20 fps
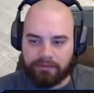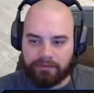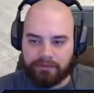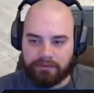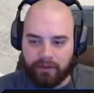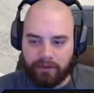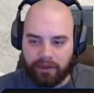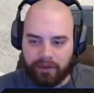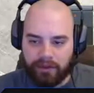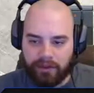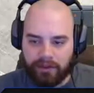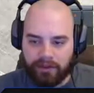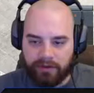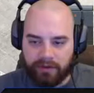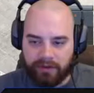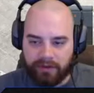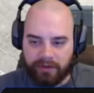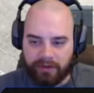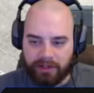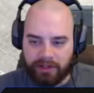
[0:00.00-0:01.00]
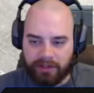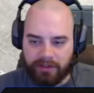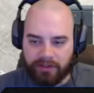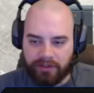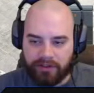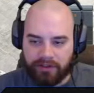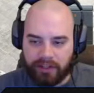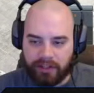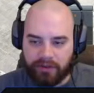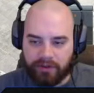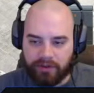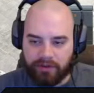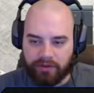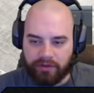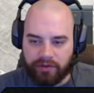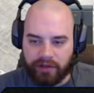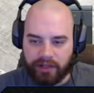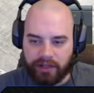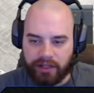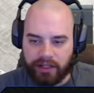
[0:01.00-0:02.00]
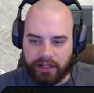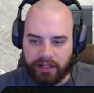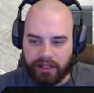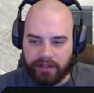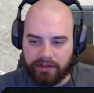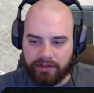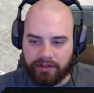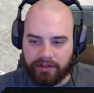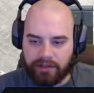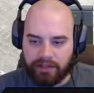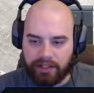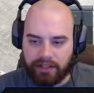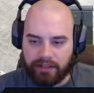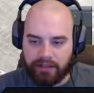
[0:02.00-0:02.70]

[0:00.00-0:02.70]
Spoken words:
We also want to make sure that we try to get it so that